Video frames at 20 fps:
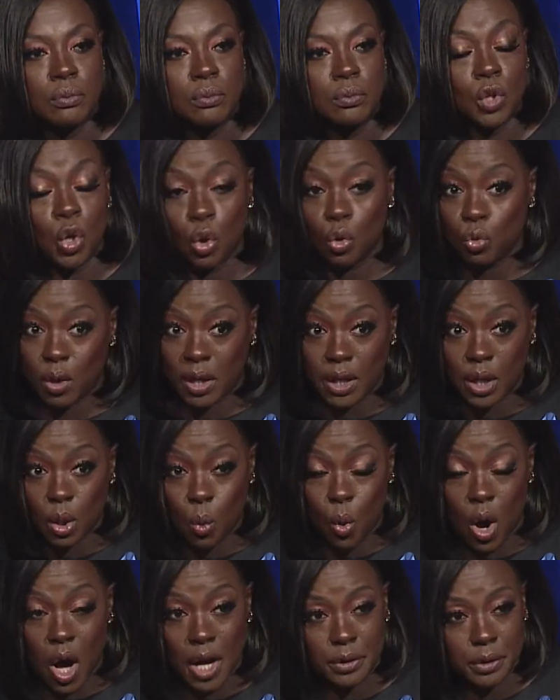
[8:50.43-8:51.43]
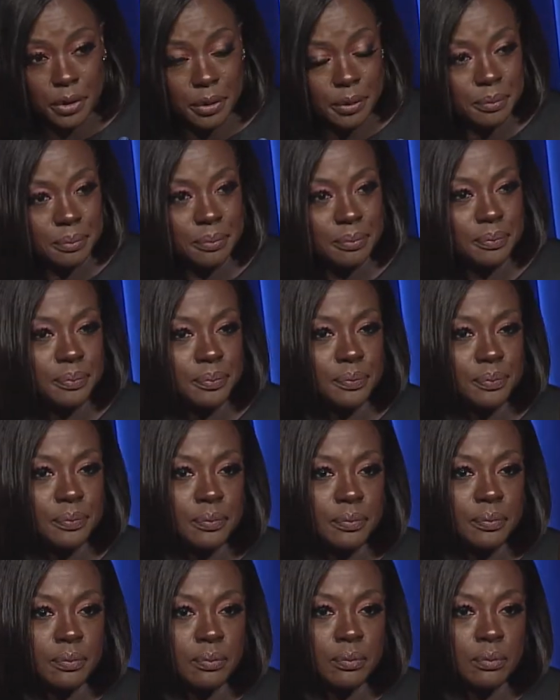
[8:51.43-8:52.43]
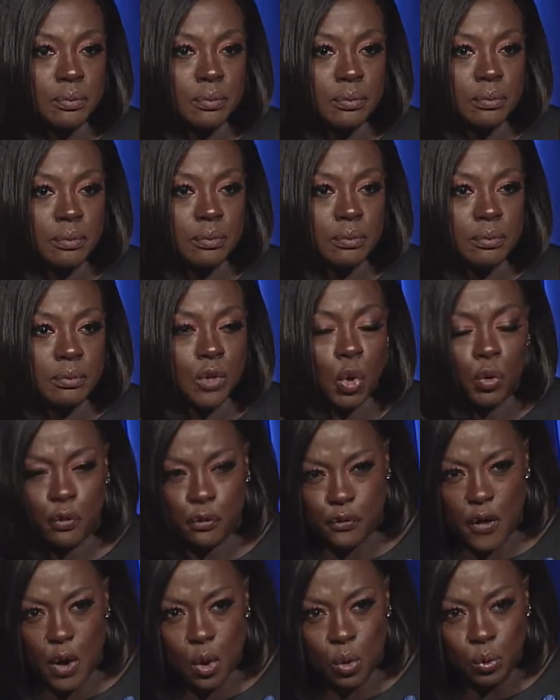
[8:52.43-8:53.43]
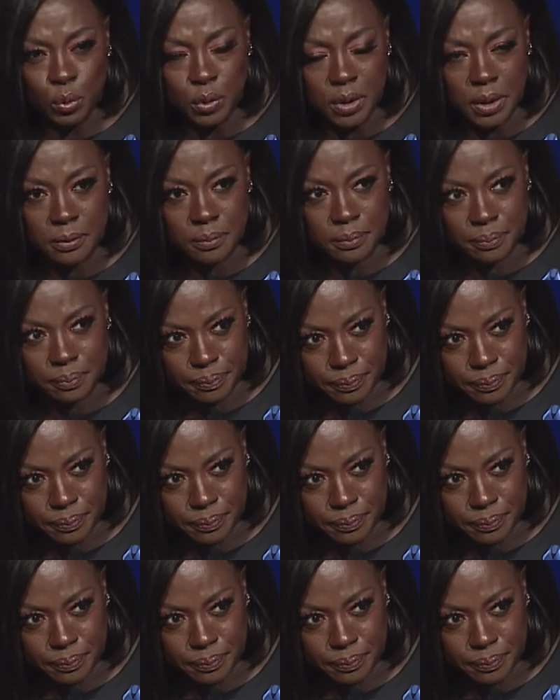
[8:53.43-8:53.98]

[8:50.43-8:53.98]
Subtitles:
no running water, no phone,